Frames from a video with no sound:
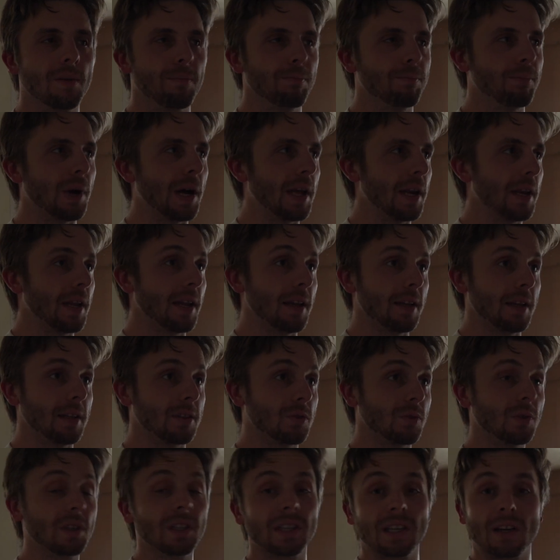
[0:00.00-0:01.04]
but it's
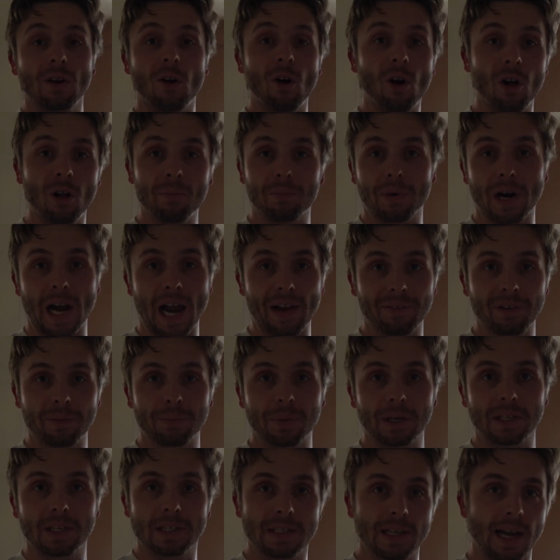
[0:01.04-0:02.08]
really all profit
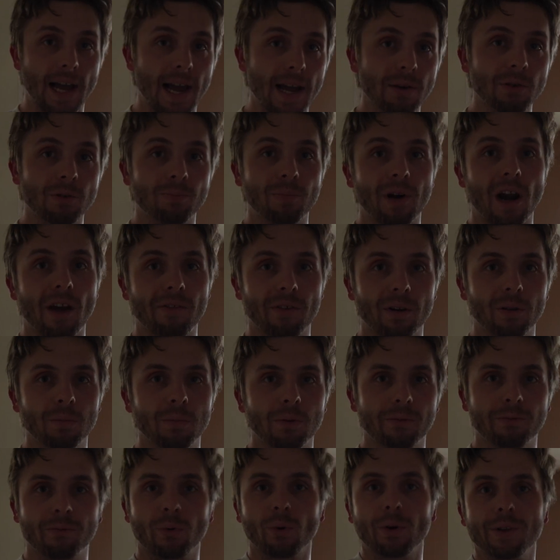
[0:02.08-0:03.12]
because I was profitable
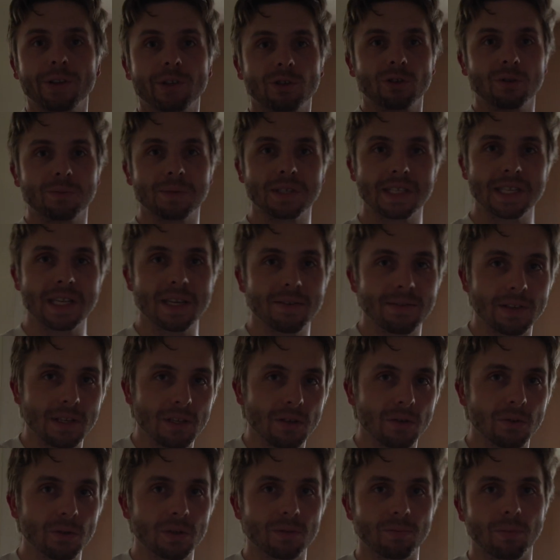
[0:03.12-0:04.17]
before this room was even
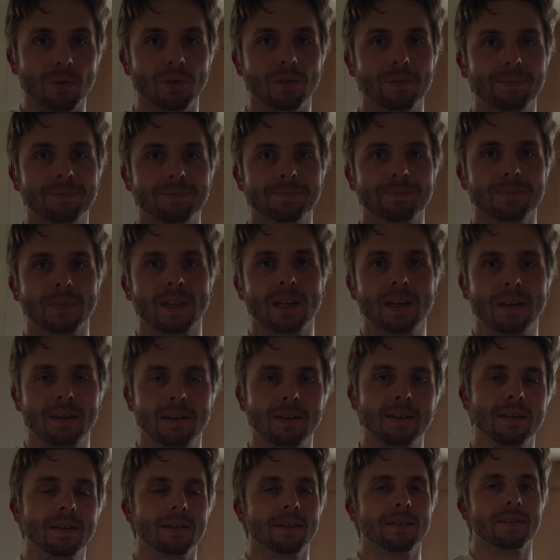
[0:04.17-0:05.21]
usable.
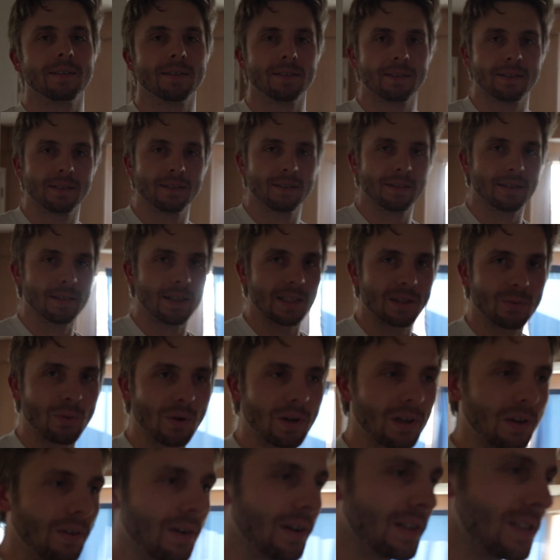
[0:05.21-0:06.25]
Let's
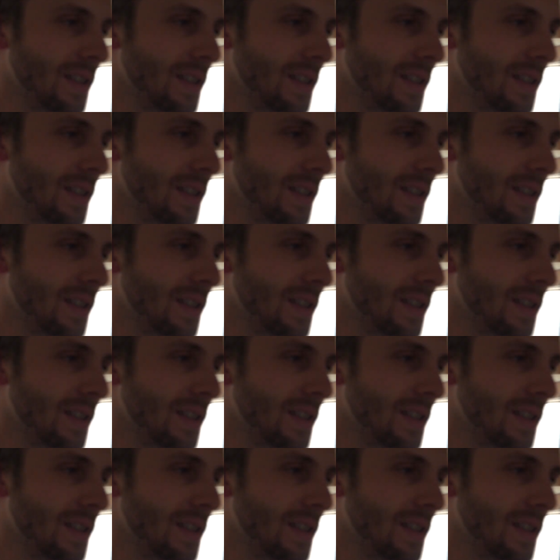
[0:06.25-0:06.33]
walk around